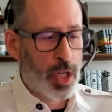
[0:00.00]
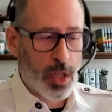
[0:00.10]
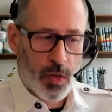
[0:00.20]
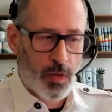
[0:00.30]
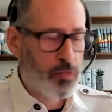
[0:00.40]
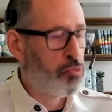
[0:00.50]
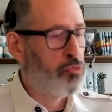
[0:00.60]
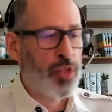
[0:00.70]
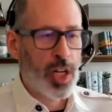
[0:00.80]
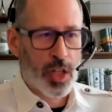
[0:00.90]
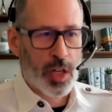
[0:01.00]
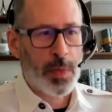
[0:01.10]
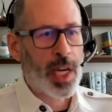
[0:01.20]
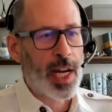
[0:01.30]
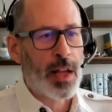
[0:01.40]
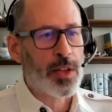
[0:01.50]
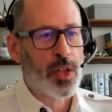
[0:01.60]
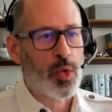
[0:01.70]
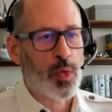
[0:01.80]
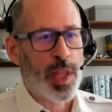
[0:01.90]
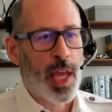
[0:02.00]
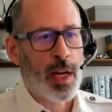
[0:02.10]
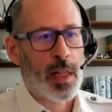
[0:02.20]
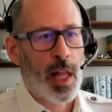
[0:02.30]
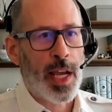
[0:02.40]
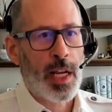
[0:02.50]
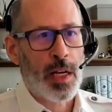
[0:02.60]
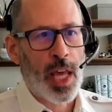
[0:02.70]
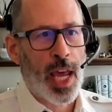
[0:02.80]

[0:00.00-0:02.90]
we just finished a big analysis with that client.